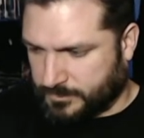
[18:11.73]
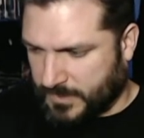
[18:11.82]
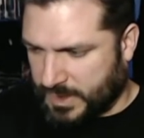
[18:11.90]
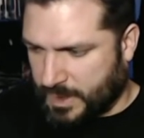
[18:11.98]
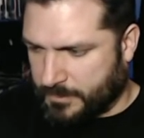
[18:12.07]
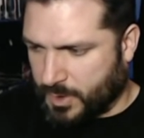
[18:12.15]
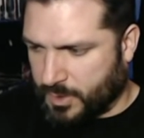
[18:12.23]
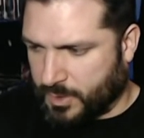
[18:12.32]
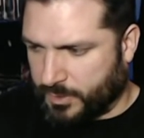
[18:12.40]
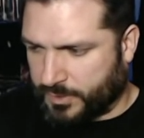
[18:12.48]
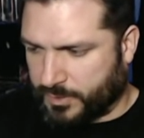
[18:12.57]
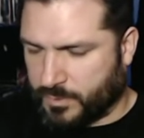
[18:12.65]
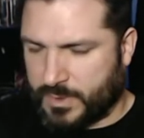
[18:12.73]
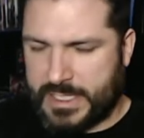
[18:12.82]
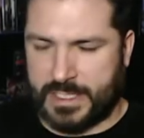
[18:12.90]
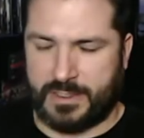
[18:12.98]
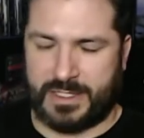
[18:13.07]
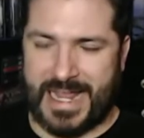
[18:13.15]
Number
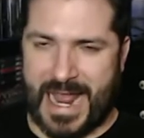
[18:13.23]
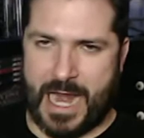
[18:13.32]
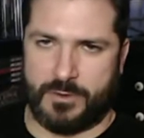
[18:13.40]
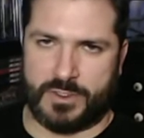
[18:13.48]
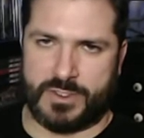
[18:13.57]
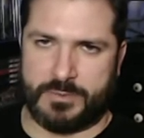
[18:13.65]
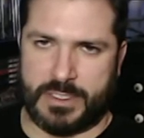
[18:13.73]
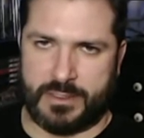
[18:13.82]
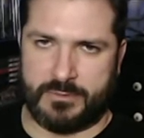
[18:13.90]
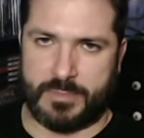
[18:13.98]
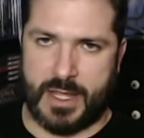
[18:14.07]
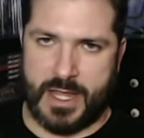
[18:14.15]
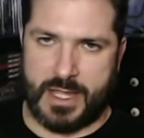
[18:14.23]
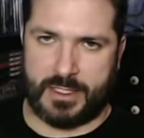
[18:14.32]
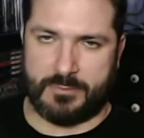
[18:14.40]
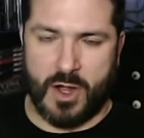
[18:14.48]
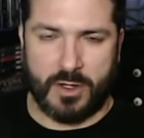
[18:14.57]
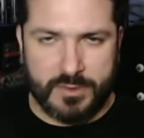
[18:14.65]
3, The Irishman
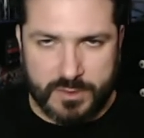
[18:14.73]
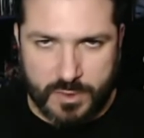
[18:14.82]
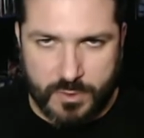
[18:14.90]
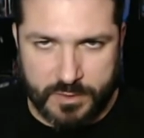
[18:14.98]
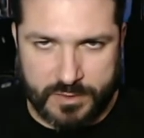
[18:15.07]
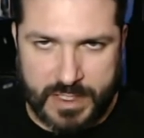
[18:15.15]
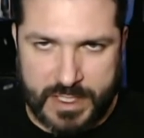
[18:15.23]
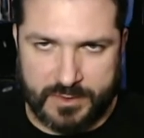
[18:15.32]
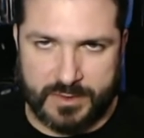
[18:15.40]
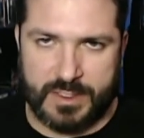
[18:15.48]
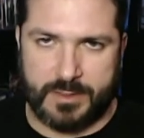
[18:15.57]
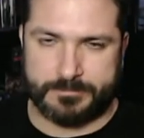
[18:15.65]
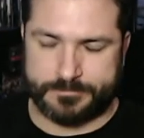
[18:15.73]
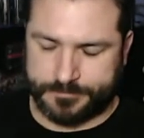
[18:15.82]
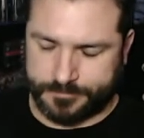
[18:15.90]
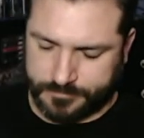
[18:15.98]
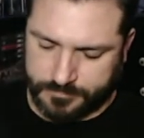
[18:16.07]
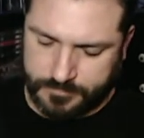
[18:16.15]
by Martin Scorsese,
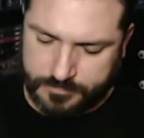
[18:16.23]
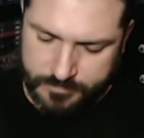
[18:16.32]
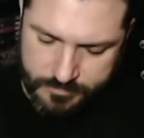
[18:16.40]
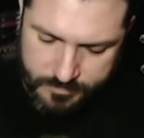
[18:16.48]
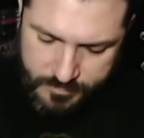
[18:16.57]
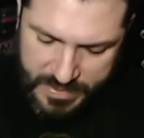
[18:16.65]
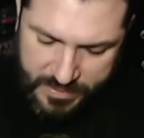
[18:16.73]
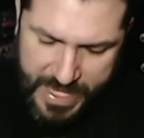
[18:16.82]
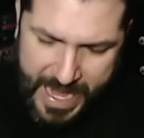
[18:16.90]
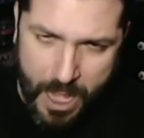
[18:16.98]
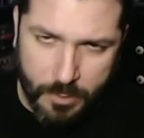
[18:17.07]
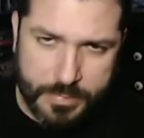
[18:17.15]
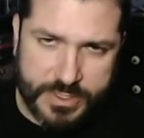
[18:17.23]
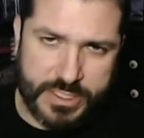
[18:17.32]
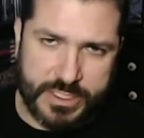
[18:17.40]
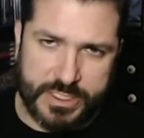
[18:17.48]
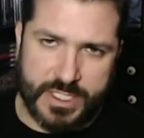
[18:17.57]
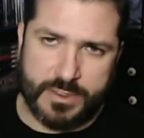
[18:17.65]
Al
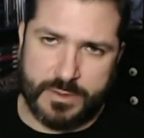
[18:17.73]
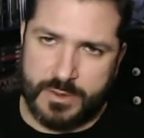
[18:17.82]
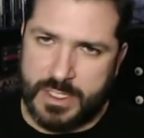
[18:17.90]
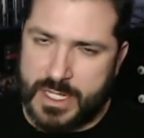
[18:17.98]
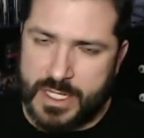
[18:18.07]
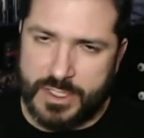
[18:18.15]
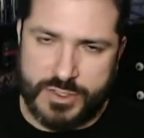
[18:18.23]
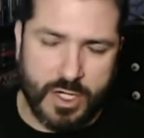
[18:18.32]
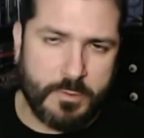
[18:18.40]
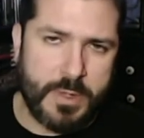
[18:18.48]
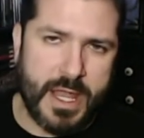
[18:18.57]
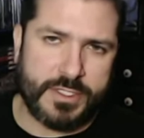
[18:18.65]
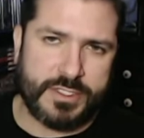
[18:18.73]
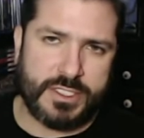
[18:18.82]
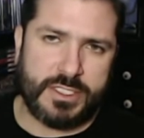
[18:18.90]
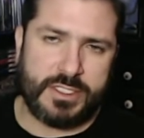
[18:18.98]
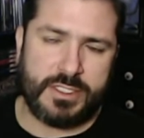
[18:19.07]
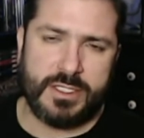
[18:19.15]
Pacino, Joe
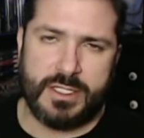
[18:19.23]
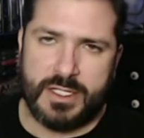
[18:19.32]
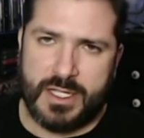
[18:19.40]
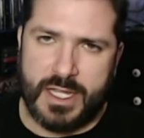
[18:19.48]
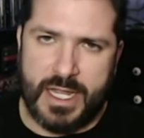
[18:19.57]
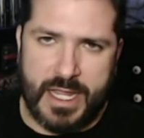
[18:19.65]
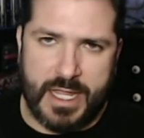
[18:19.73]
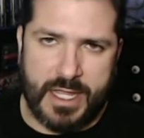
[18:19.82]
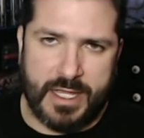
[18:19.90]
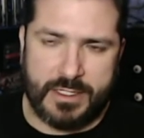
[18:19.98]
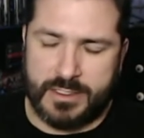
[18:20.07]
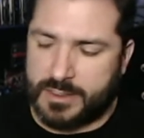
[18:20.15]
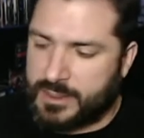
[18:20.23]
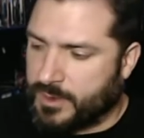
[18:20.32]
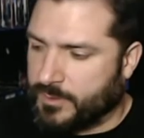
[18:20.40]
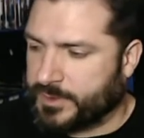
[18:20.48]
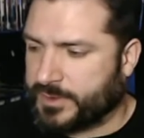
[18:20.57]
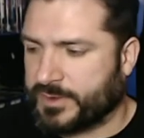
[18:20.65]
Pesci, and
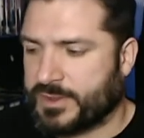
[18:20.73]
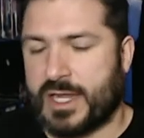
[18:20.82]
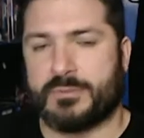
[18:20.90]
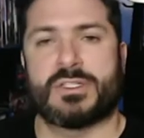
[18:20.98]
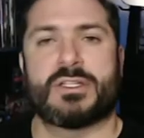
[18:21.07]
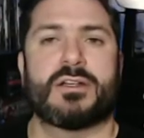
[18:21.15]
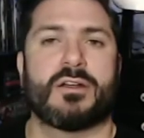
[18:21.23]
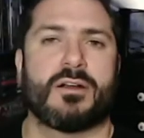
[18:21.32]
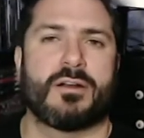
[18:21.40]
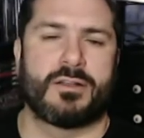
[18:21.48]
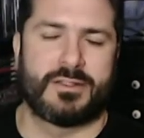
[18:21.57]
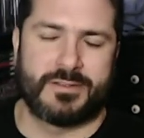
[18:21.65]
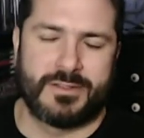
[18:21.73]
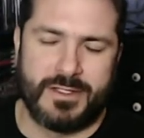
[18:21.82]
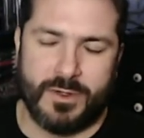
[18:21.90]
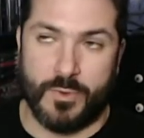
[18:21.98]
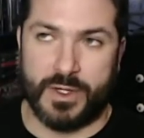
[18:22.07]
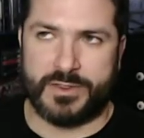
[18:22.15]
what's his name? De Niro.
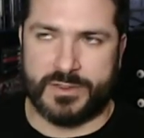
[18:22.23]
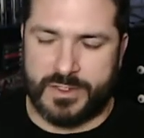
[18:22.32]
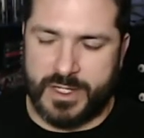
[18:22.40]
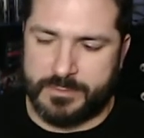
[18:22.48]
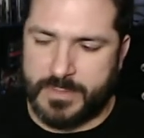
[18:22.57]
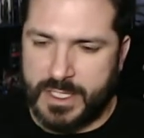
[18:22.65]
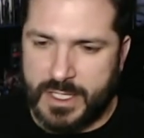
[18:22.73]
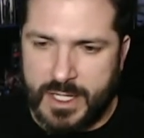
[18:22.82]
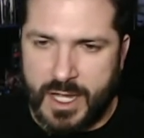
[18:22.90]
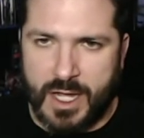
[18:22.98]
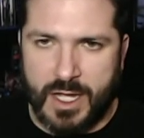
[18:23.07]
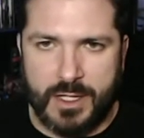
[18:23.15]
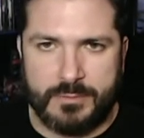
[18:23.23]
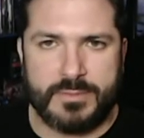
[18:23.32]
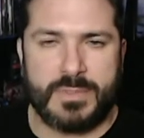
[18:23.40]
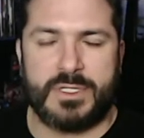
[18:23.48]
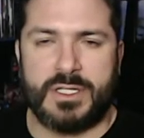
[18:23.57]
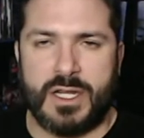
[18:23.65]
What's his name?
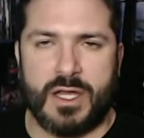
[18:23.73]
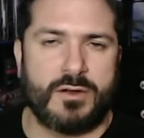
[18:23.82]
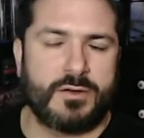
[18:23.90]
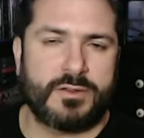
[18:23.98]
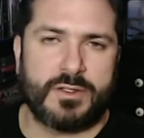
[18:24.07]
Scorsese